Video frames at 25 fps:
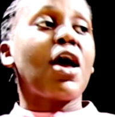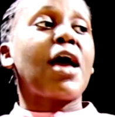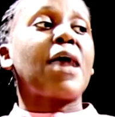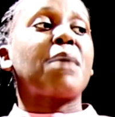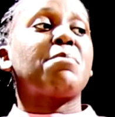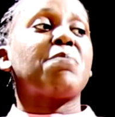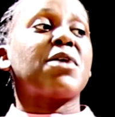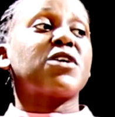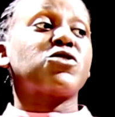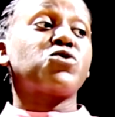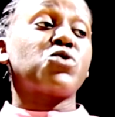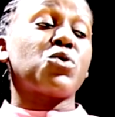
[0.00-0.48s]

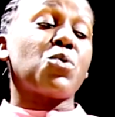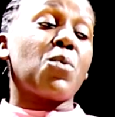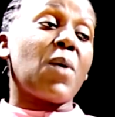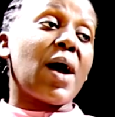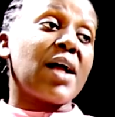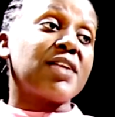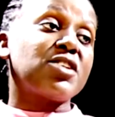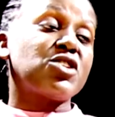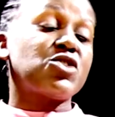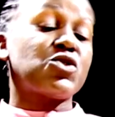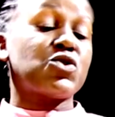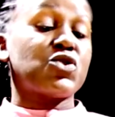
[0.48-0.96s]
But we
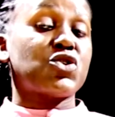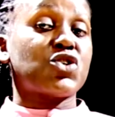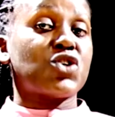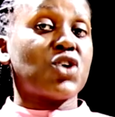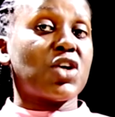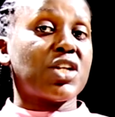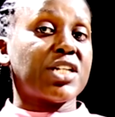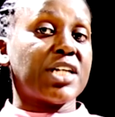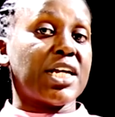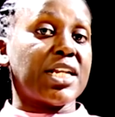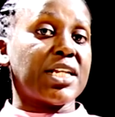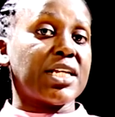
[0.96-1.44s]
want to
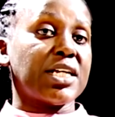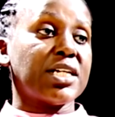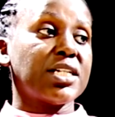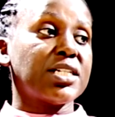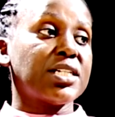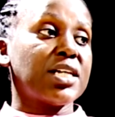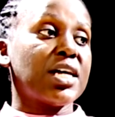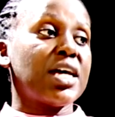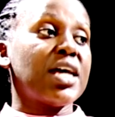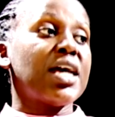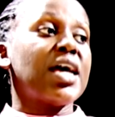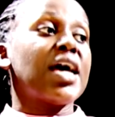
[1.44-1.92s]
shorten
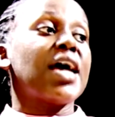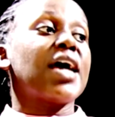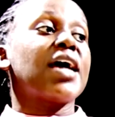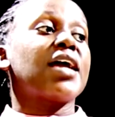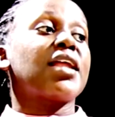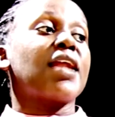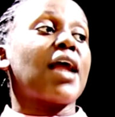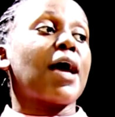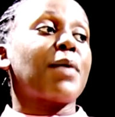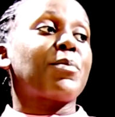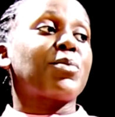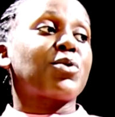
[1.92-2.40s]
it
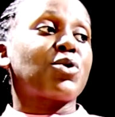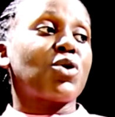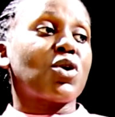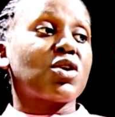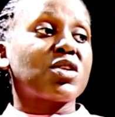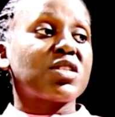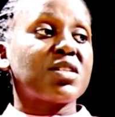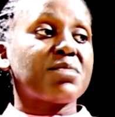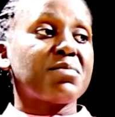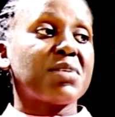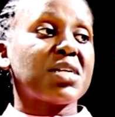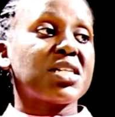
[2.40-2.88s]
and
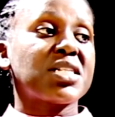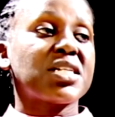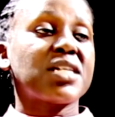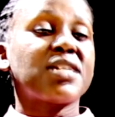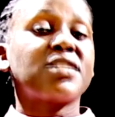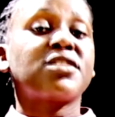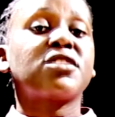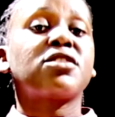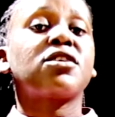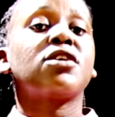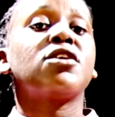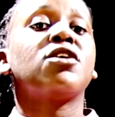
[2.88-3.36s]
approximate
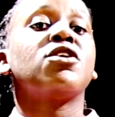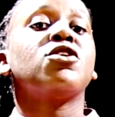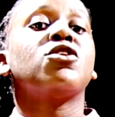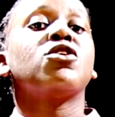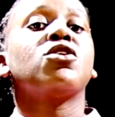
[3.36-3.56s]
it